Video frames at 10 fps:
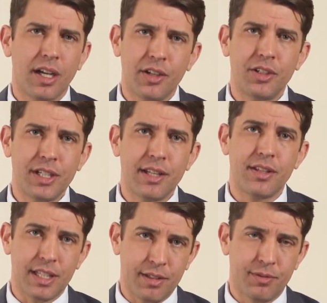
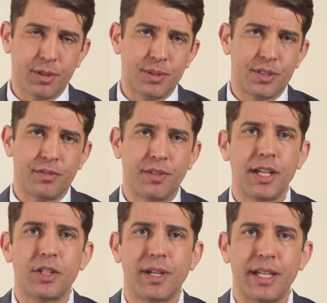underneath the influence of
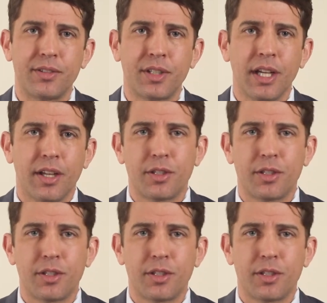nitrates,